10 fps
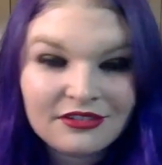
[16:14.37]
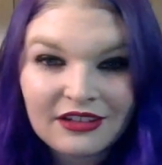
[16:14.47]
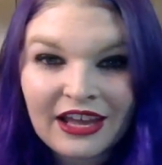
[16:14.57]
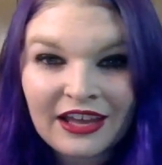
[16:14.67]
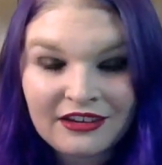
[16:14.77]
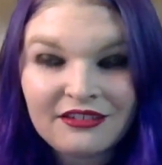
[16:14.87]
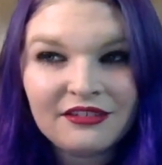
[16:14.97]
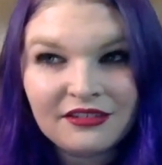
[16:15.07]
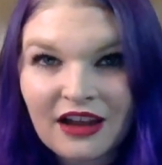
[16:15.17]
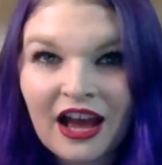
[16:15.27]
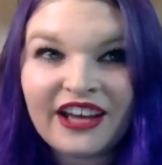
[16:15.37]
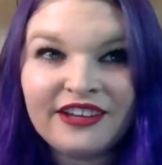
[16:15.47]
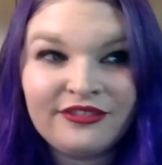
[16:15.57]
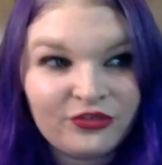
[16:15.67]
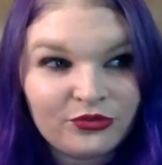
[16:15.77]
And
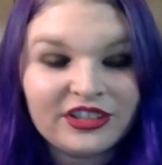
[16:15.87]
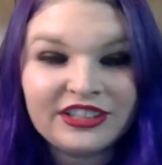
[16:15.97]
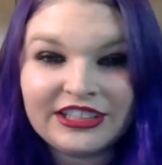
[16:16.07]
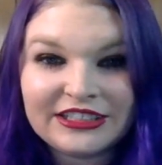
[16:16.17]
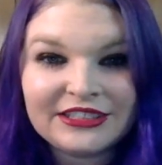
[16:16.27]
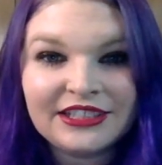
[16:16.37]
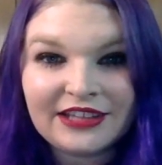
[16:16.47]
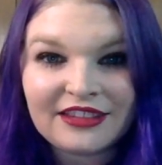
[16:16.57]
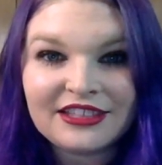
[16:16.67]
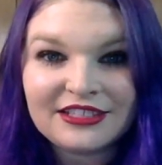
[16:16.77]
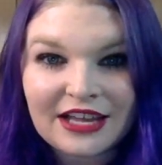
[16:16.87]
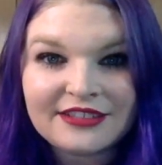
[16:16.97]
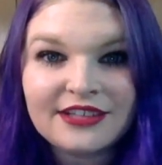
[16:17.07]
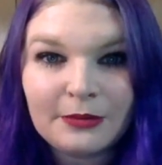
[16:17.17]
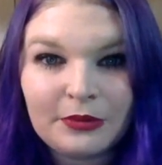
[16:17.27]
I've really seen that these
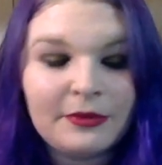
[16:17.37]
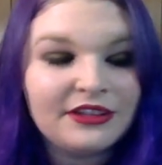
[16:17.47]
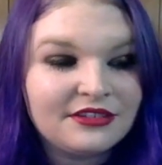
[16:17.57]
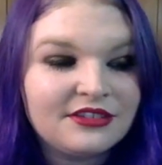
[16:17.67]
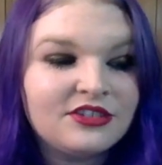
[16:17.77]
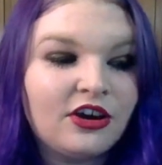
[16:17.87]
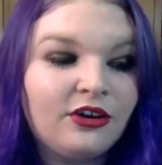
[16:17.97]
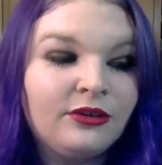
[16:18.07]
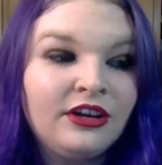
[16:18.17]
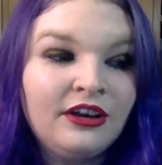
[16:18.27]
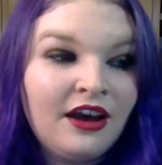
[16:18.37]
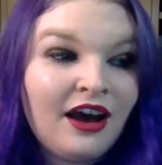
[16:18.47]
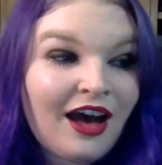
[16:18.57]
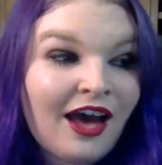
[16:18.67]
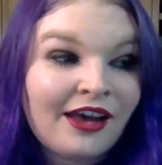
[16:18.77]
last couple months. So
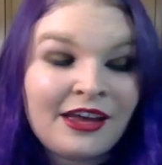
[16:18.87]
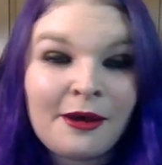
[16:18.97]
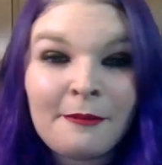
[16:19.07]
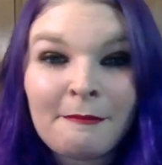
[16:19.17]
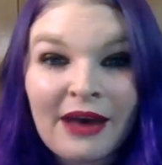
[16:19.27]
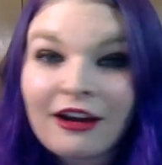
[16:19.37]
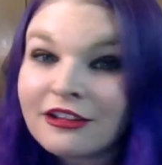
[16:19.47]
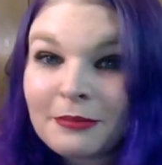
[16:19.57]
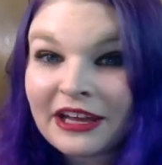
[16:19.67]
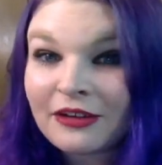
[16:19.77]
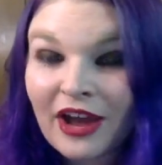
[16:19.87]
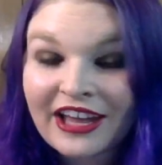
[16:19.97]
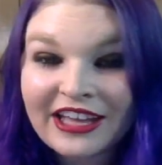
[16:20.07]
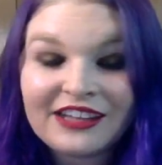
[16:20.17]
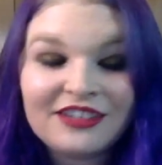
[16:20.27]
I am back on the
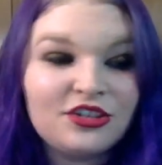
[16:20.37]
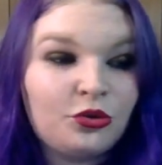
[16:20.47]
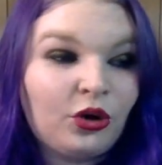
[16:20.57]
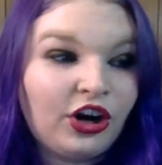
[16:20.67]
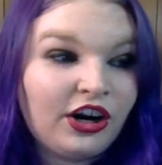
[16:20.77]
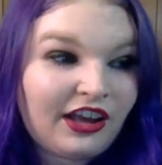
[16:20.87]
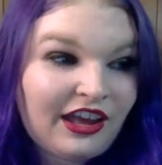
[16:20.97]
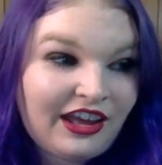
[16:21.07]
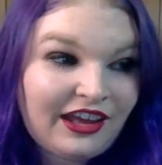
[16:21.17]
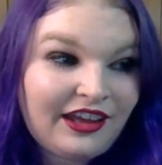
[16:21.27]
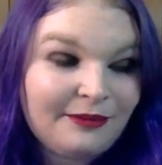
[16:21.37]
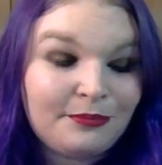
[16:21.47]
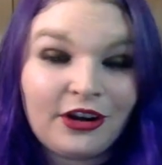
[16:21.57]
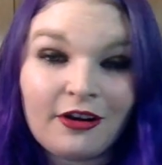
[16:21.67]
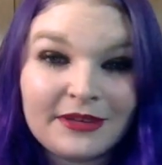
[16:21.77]
bandwagon to work and
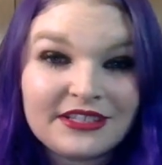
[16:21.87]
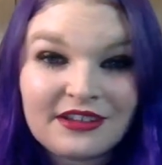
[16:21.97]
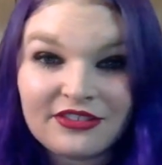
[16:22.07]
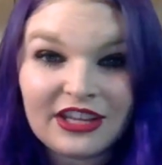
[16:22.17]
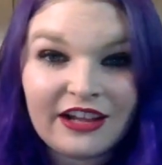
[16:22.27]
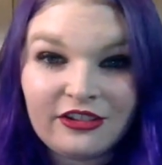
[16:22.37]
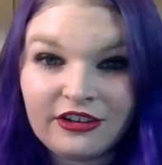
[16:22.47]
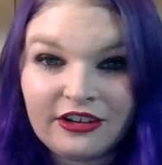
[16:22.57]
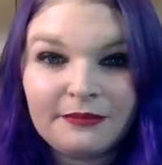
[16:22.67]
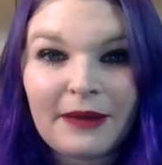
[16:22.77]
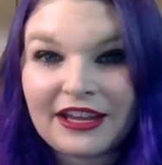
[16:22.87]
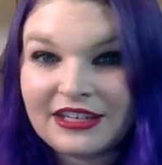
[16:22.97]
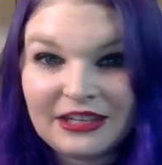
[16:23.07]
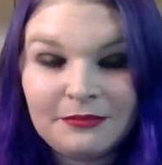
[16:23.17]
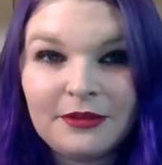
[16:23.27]
put all my stuff that I learned back
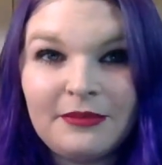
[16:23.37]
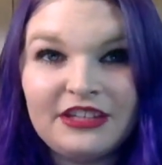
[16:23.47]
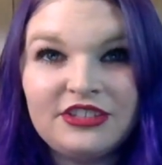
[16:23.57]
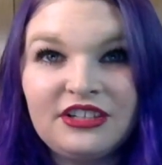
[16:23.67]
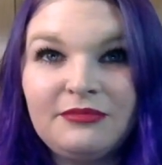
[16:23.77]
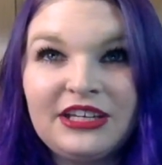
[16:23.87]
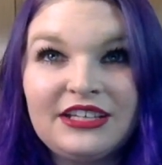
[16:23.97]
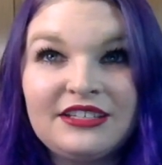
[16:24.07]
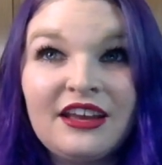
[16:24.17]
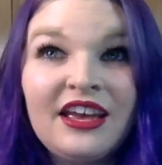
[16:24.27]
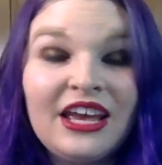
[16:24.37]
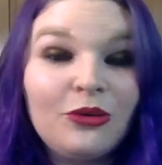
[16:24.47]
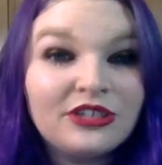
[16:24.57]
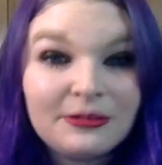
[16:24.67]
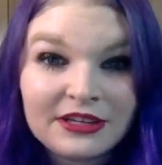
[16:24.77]
into implementation, because it
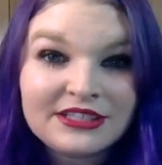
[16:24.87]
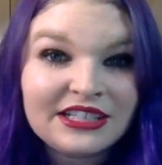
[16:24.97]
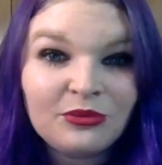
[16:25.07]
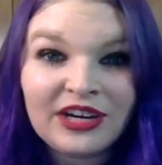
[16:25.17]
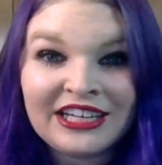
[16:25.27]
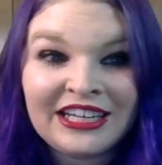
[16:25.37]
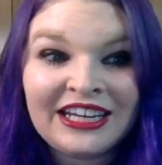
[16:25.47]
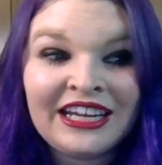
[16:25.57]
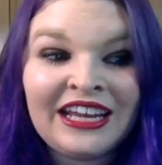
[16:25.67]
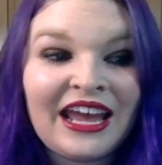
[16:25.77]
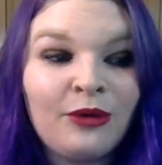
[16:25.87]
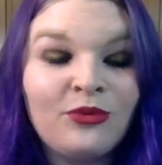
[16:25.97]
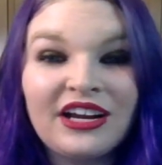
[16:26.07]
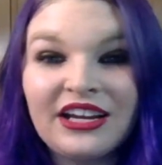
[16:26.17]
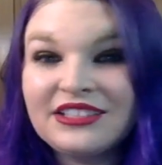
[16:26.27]
worked amazingly when I did it, and when
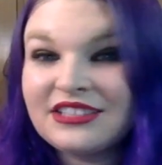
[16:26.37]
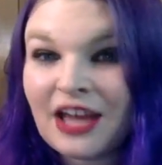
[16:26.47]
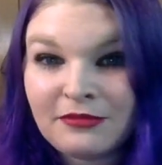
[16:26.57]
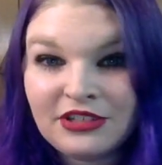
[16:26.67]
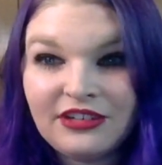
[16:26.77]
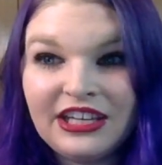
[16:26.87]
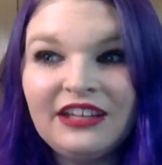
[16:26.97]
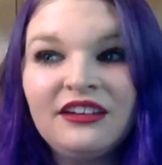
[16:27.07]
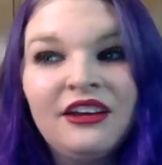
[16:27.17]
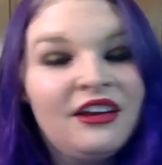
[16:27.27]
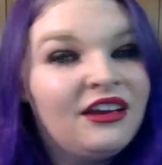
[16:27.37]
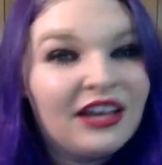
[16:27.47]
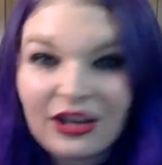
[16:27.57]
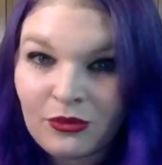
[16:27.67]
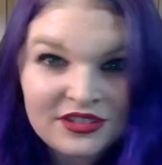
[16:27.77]
I stopped doing it,
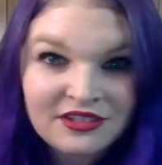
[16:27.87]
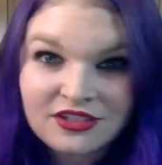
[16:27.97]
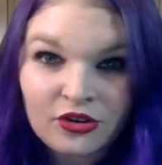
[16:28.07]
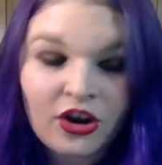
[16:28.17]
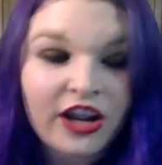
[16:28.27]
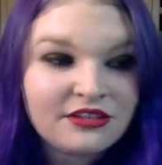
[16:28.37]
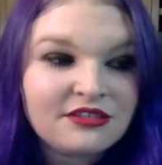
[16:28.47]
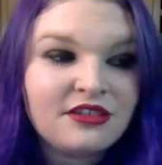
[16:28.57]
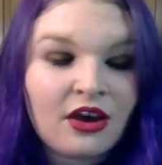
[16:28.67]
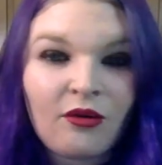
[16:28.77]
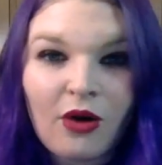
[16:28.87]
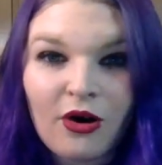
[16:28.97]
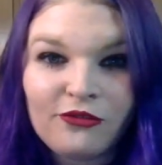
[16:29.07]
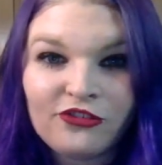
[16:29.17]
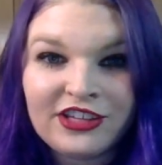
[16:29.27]
it wasn't so great. So
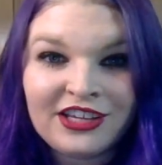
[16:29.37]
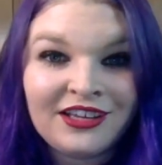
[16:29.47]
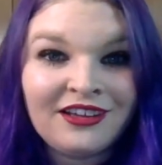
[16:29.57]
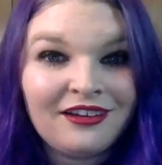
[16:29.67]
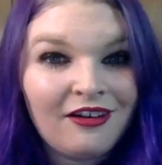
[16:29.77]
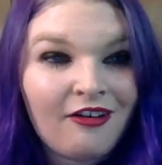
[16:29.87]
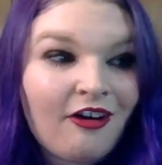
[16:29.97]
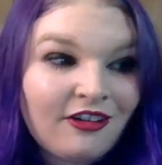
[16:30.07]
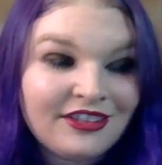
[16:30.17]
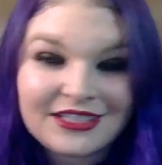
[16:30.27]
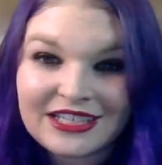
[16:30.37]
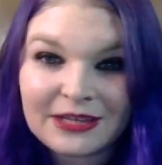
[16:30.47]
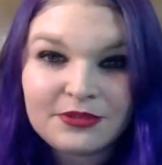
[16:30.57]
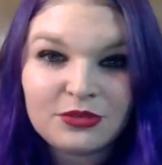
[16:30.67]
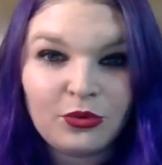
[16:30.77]
hopefully all these
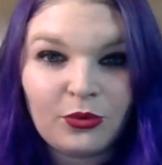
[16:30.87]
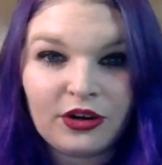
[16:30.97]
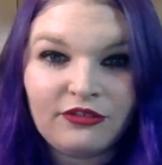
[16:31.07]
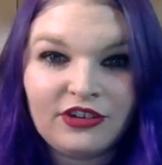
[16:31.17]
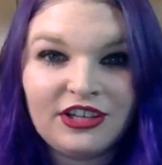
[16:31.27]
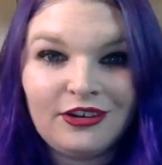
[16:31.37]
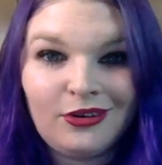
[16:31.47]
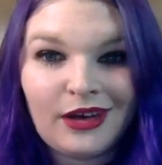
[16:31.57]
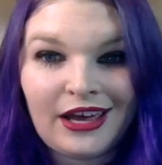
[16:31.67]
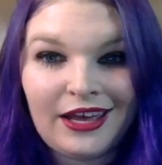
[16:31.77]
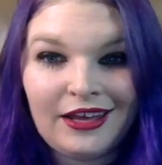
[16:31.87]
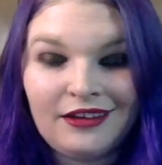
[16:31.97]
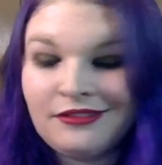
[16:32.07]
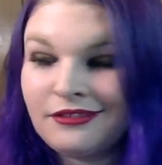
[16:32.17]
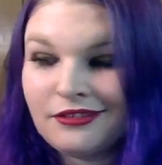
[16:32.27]
tips will work for you
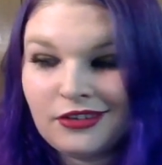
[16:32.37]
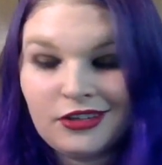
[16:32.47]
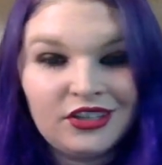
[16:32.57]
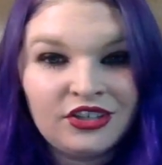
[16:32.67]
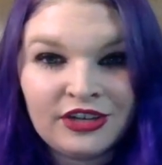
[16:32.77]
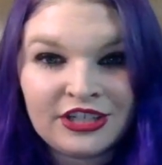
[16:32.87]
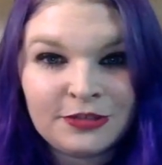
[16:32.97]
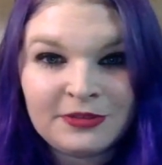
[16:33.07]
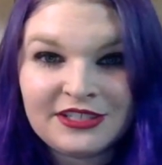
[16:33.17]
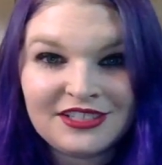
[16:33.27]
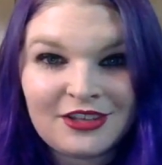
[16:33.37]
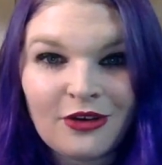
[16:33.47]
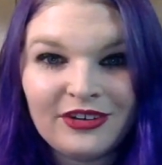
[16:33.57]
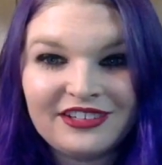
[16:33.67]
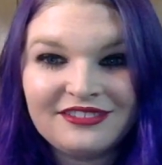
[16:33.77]
and you'll get your business
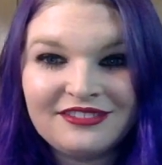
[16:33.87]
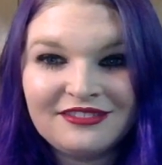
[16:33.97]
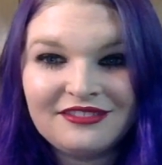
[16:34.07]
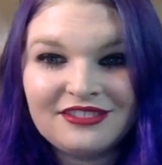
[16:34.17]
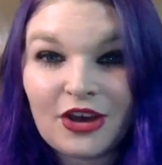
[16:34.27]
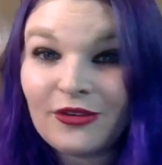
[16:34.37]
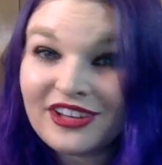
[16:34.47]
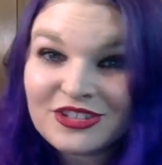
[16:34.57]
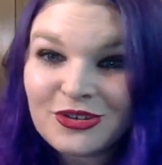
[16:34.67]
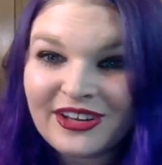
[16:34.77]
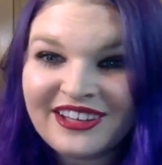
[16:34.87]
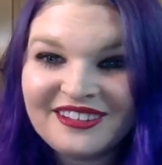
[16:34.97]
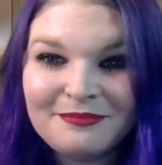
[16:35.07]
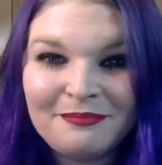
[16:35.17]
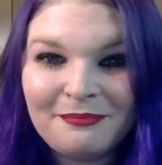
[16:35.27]
going. So enjoy.
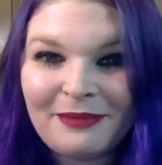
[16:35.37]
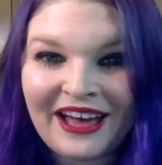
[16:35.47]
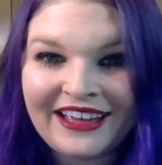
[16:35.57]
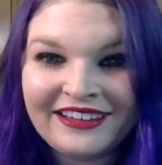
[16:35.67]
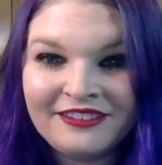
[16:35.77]
Bye.